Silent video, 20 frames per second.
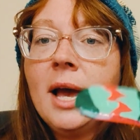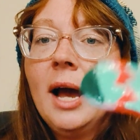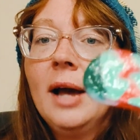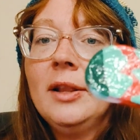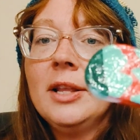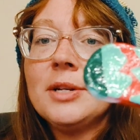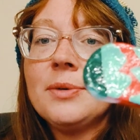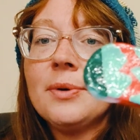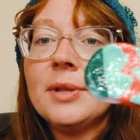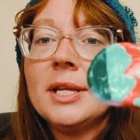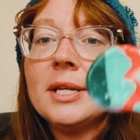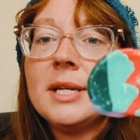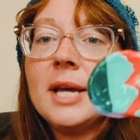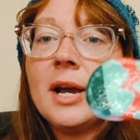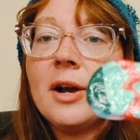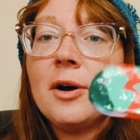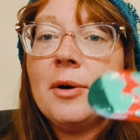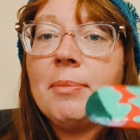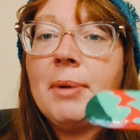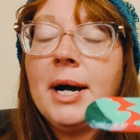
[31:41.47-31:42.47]
And that's where the
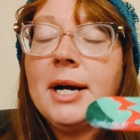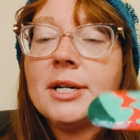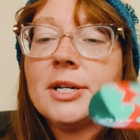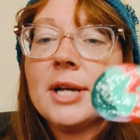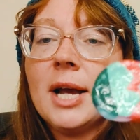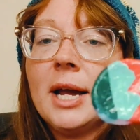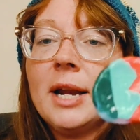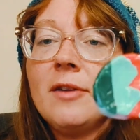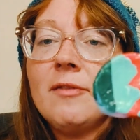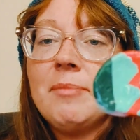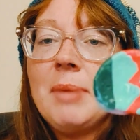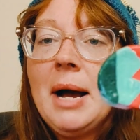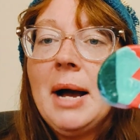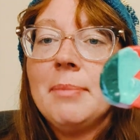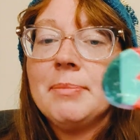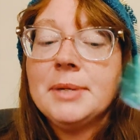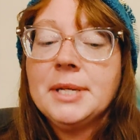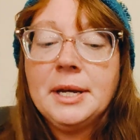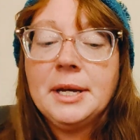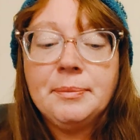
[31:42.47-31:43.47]
decoupage kind of
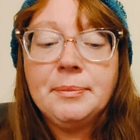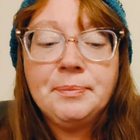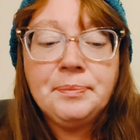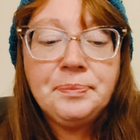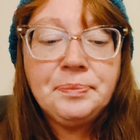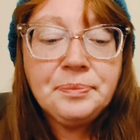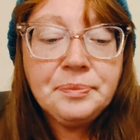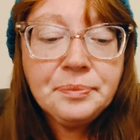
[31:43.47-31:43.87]
popped in.